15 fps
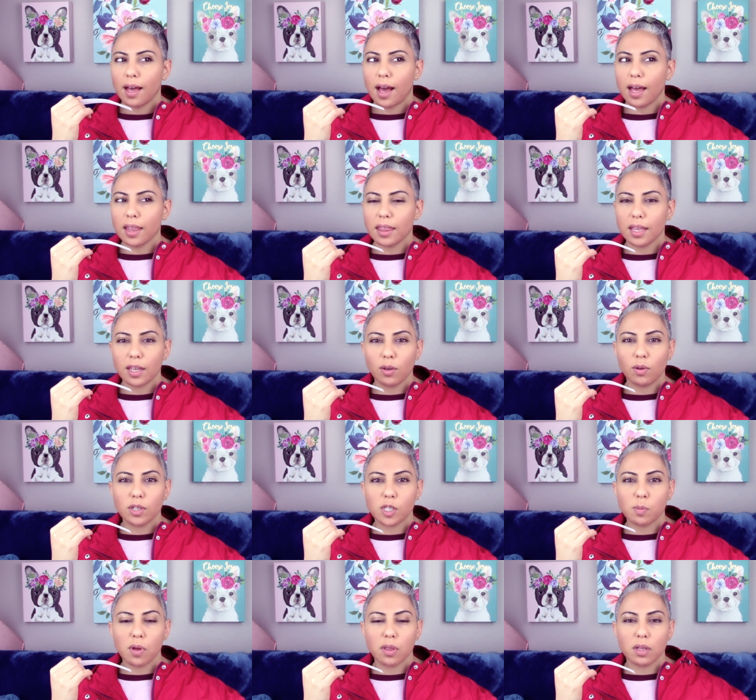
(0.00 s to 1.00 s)
I think you can
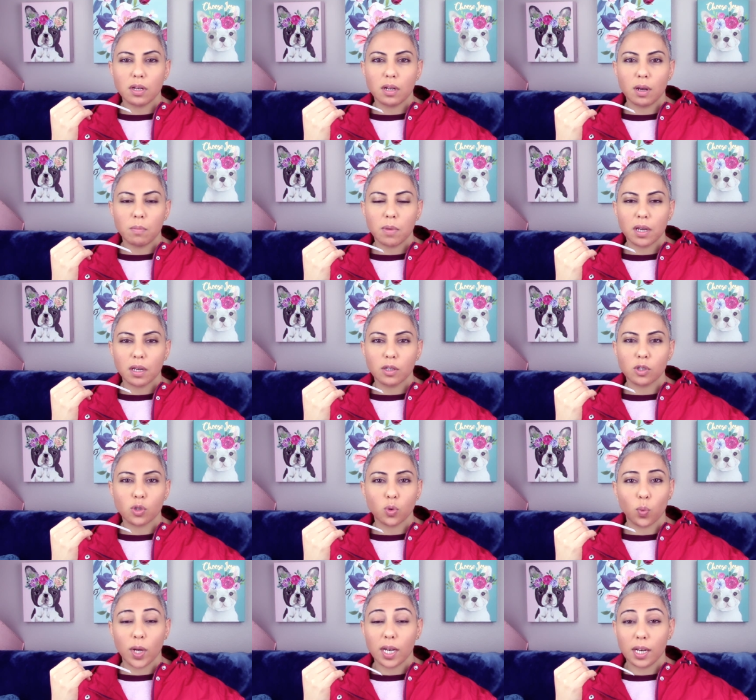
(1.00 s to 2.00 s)
smell the nutmeg
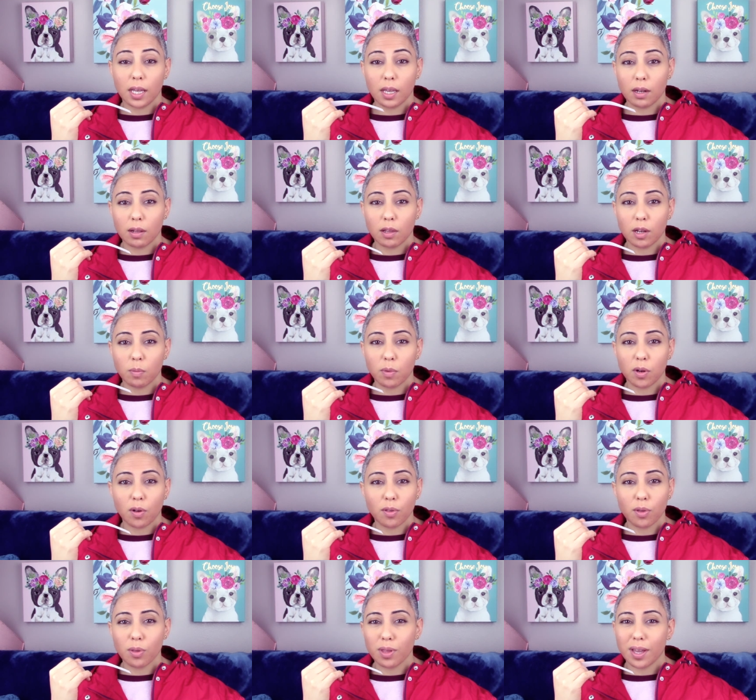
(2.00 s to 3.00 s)
sweetening it a little bit,
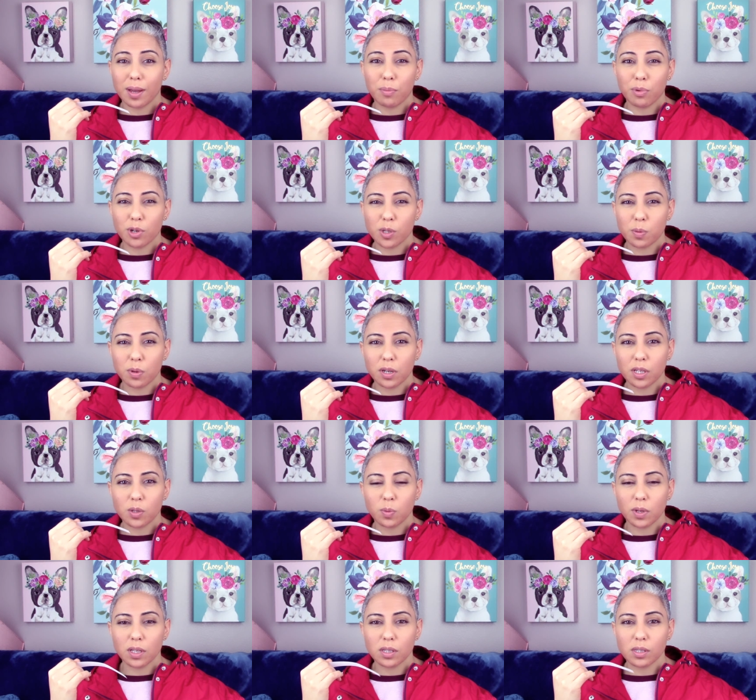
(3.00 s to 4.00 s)
although the amber is pretty
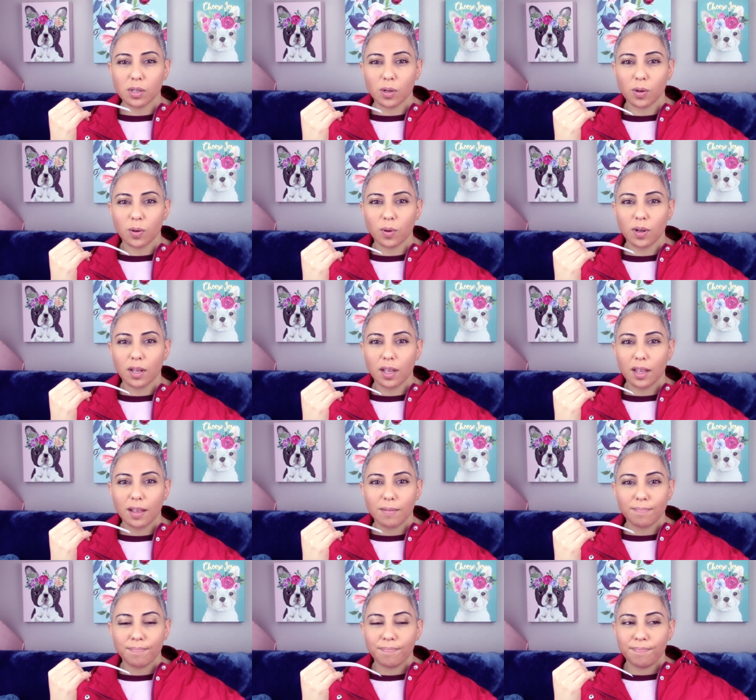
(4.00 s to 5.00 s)
sweet. So
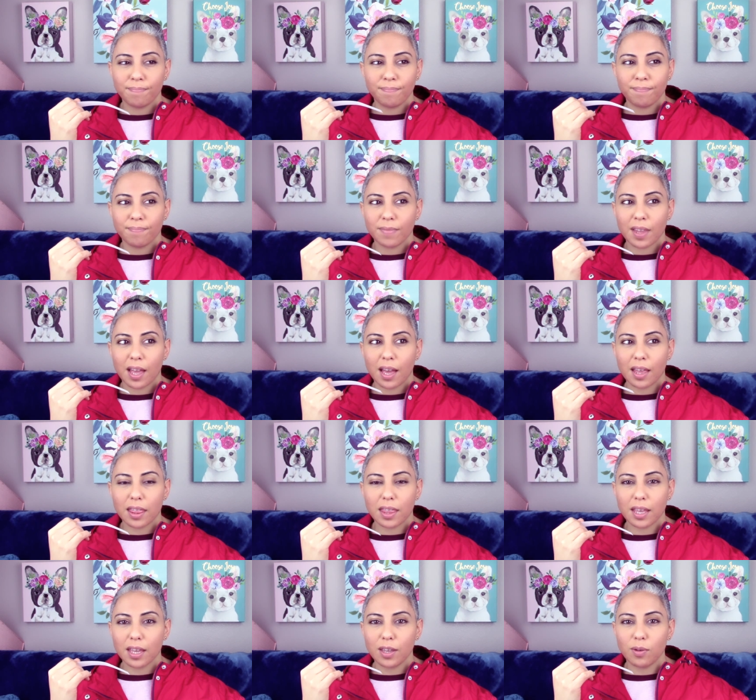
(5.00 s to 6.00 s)
I
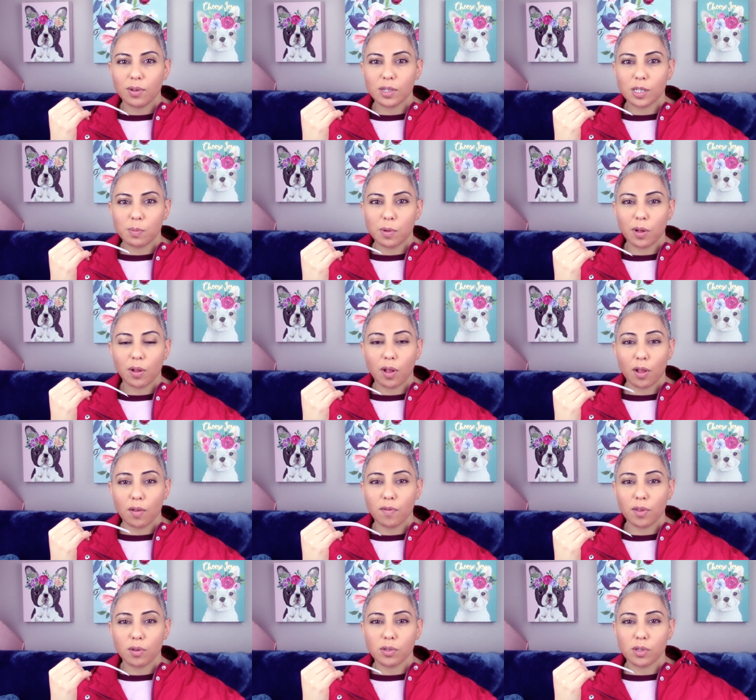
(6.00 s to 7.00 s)
think you can smell all
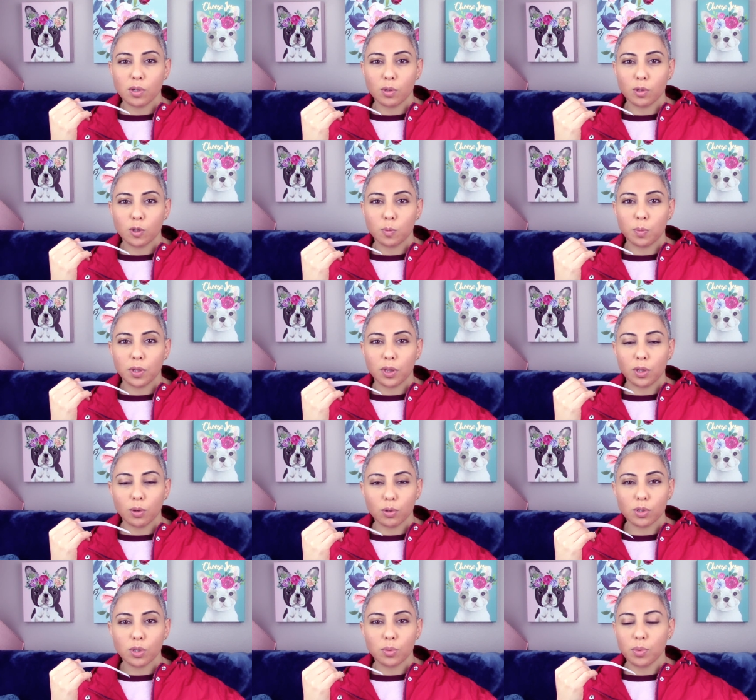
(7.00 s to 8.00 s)
of those notes, but
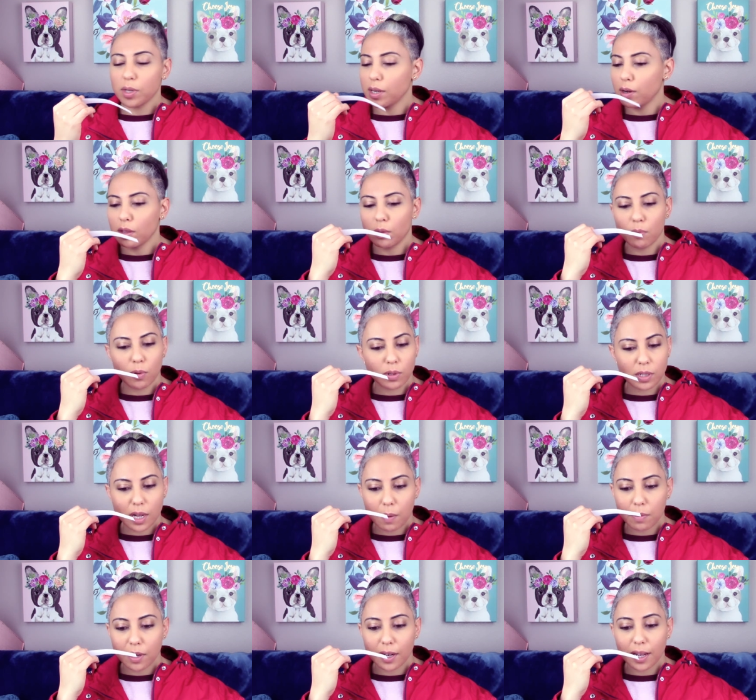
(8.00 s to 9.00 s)
those three are the most
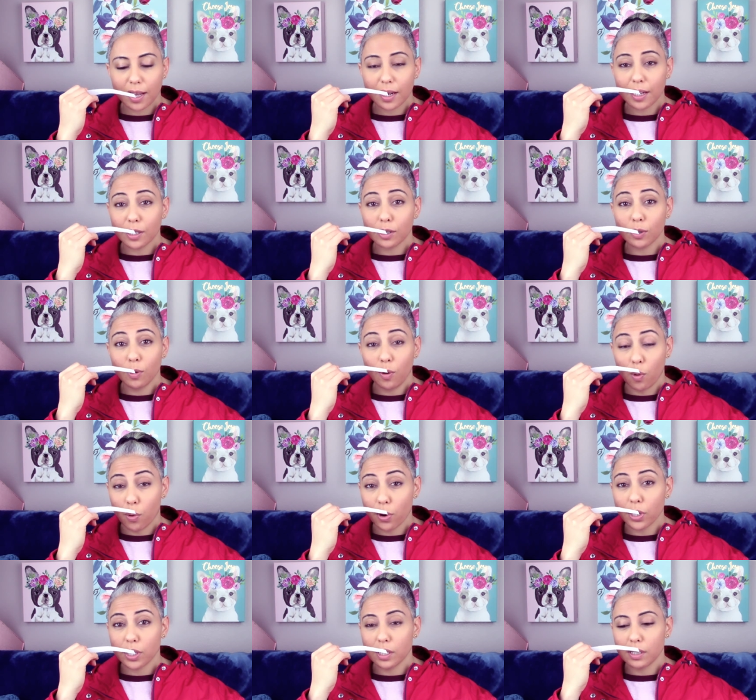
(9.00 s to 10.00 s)
dominant, and it's
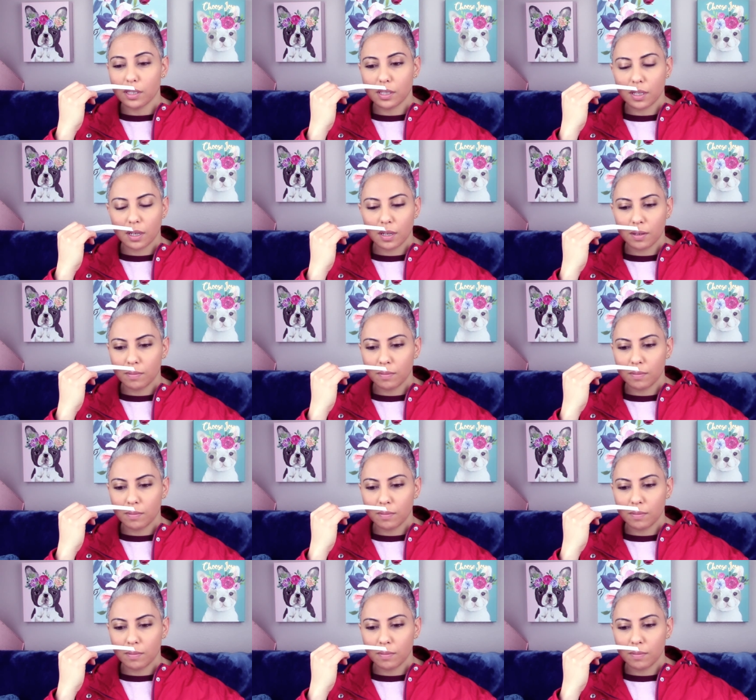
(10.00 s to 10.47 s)
gorgeous.